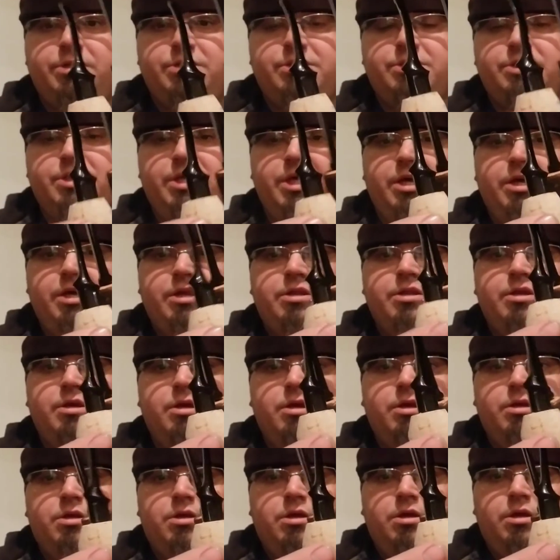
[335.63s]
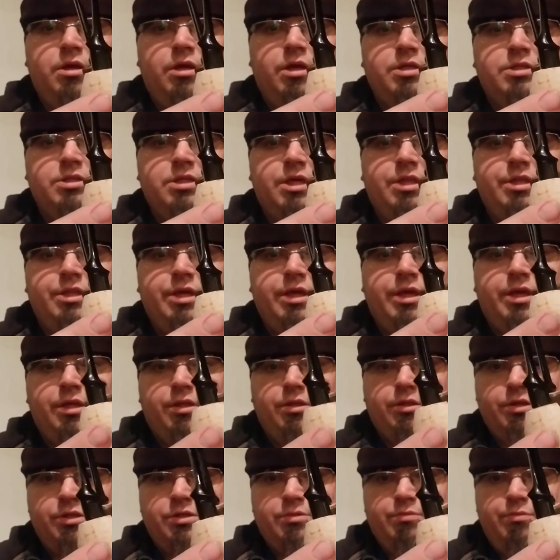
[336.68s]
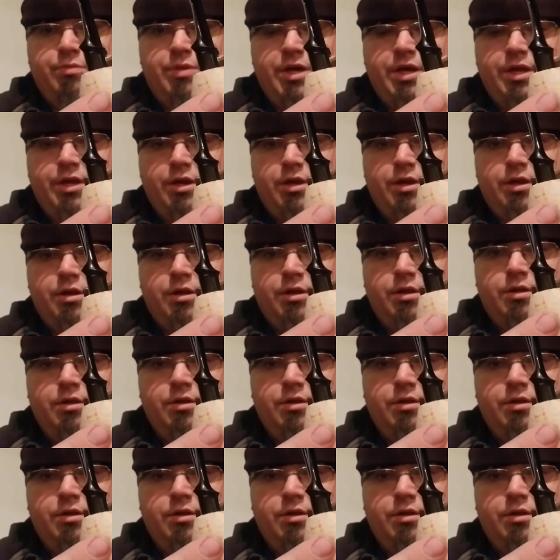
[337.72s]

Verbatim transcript: instead because I think it looks better